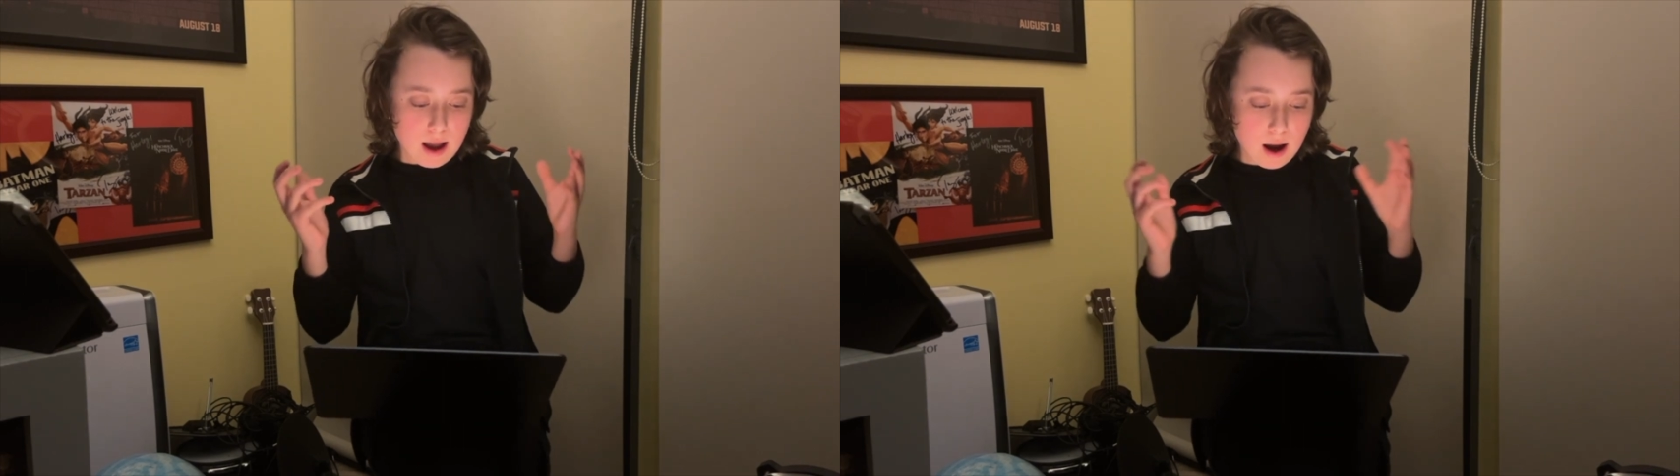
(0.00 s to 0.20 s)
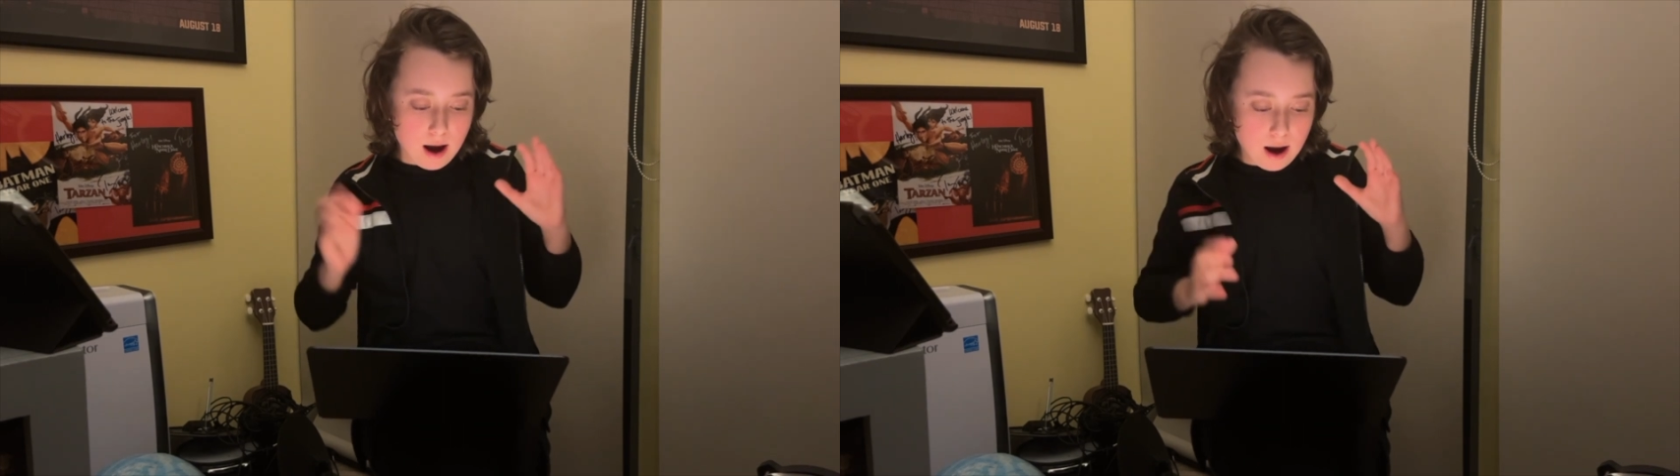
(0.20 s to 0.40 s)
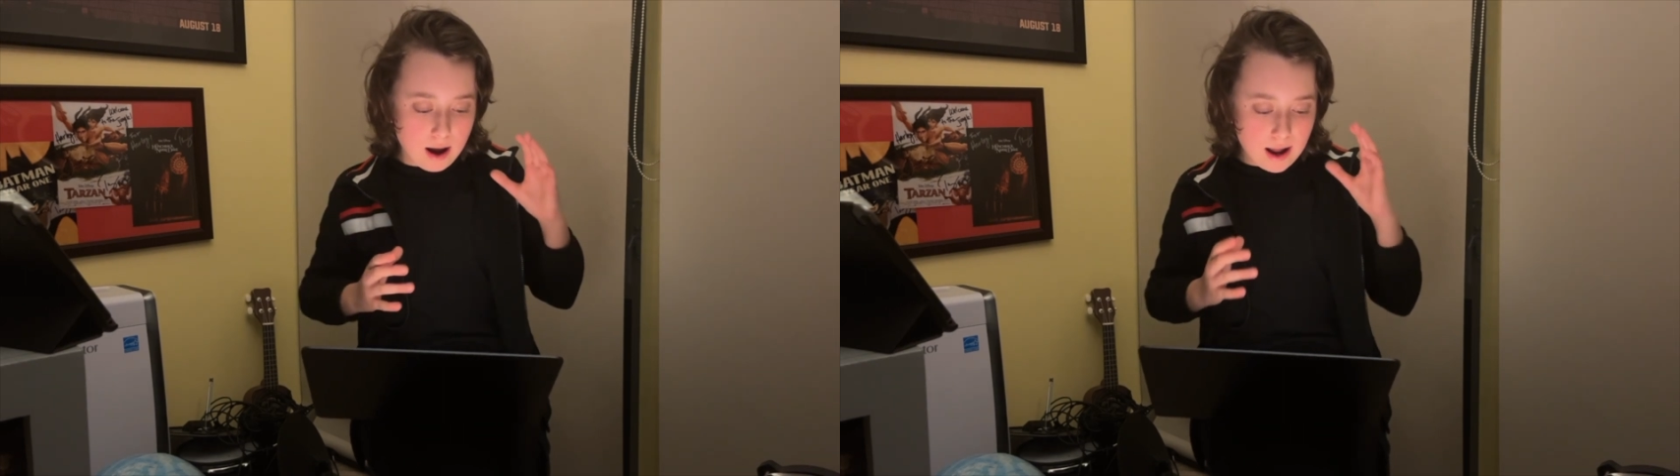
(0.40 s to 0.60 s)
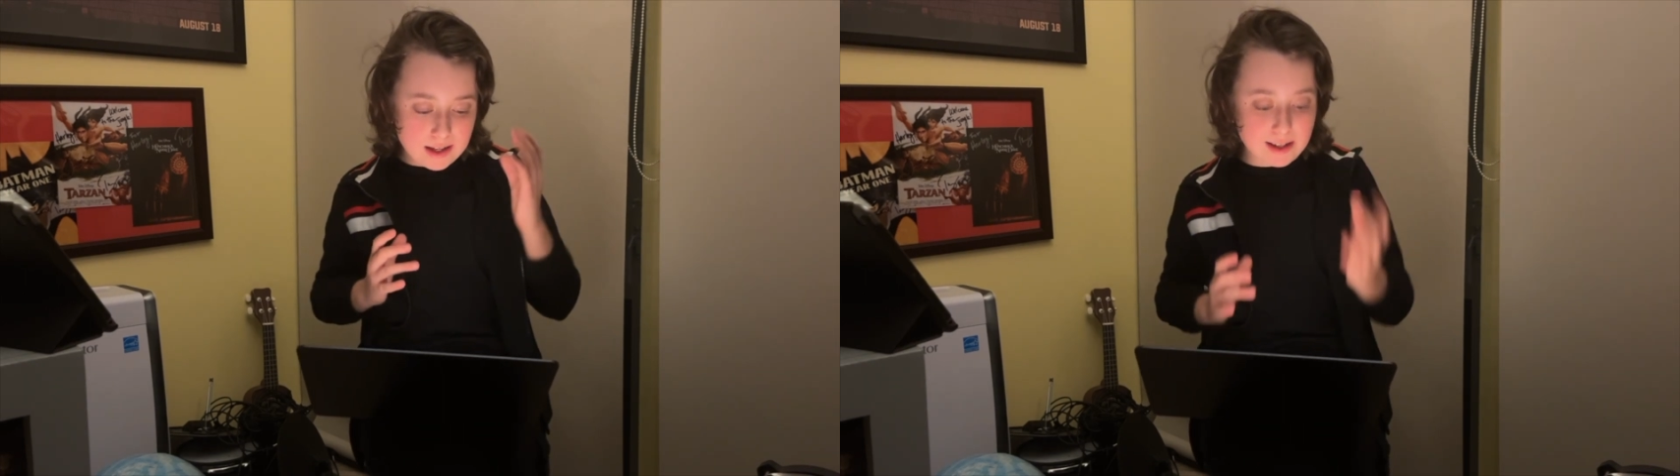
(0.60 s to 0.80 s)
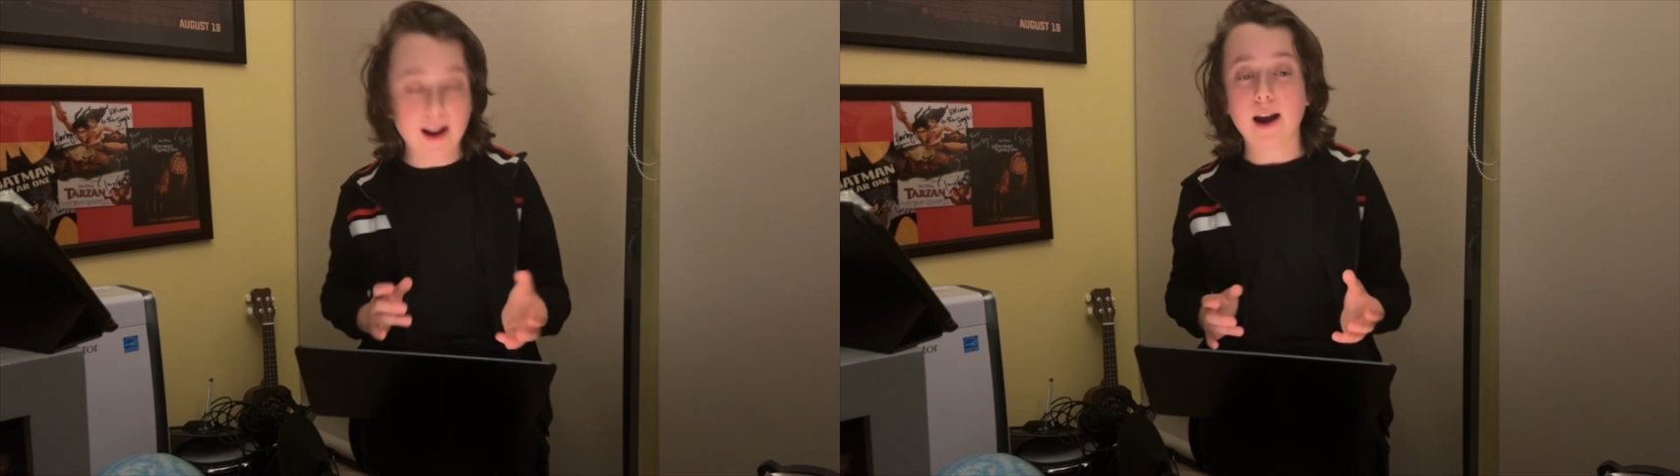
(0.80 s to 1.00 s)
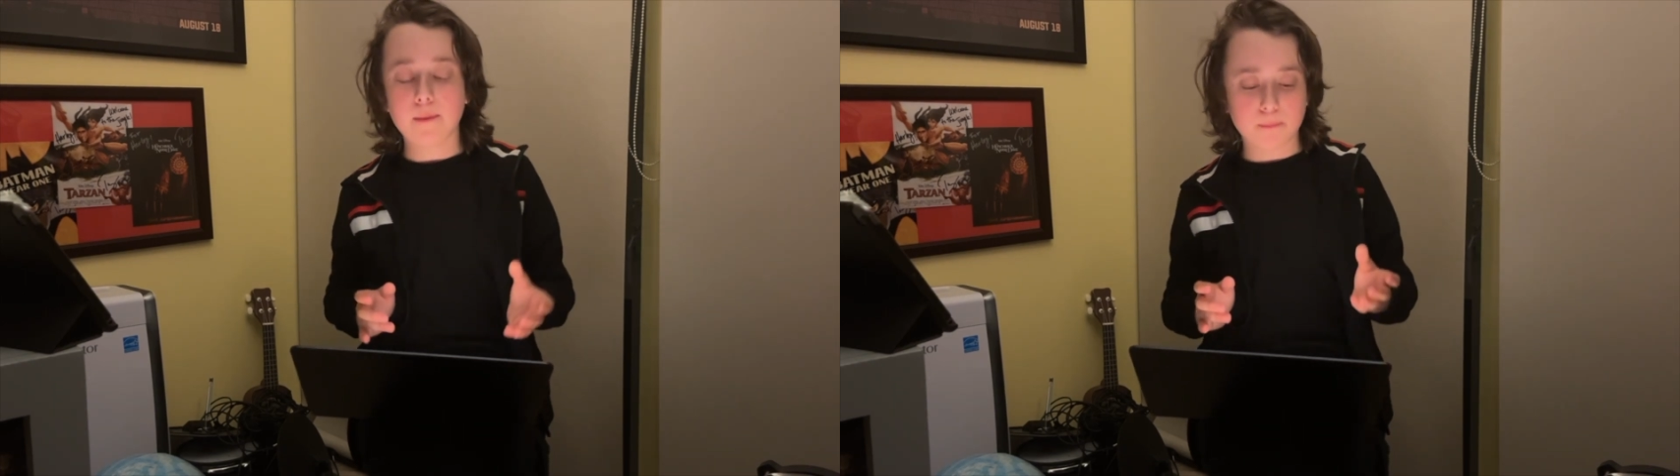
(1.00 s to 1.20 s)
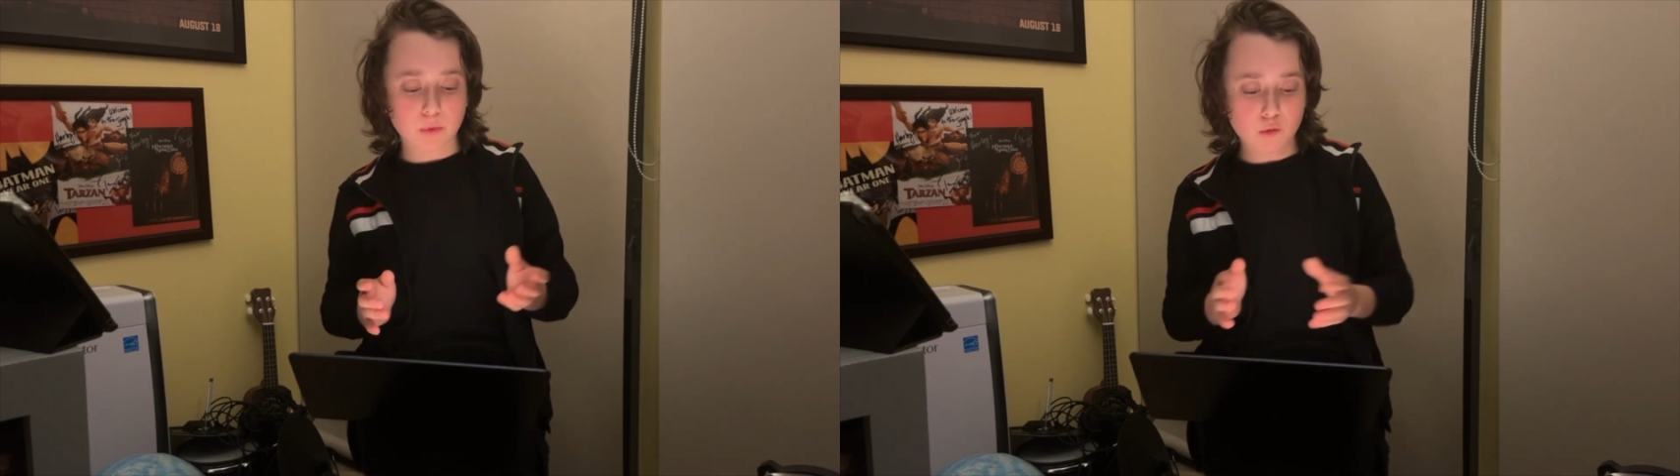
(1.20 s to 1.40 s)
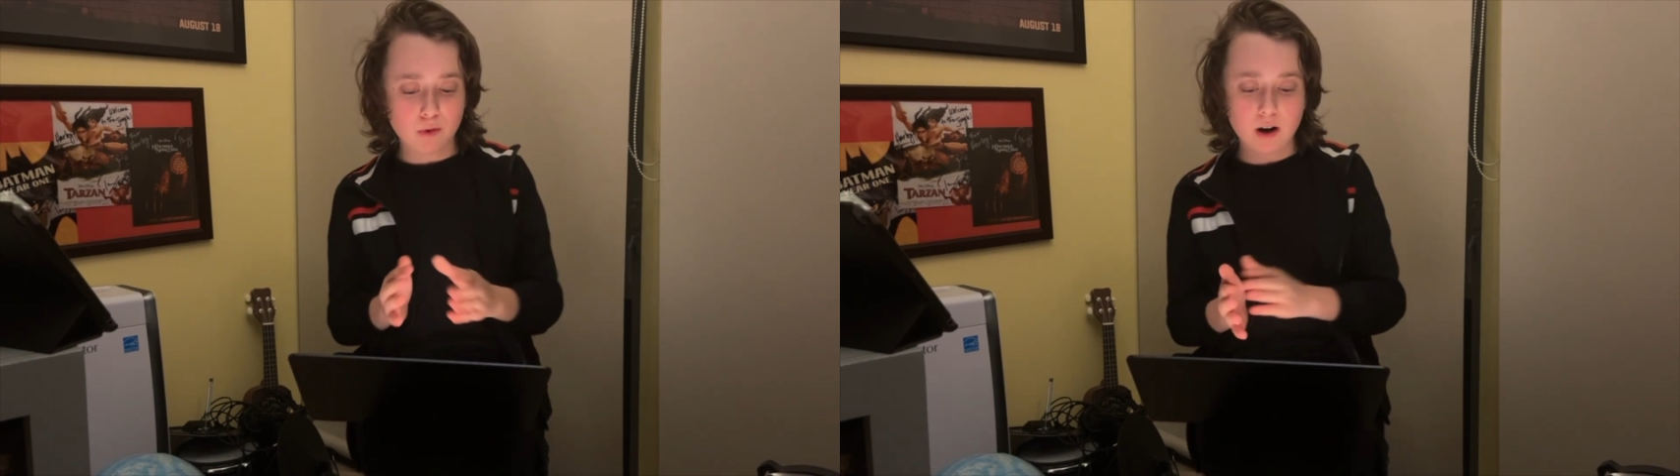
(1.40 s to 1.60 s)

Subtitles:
And today we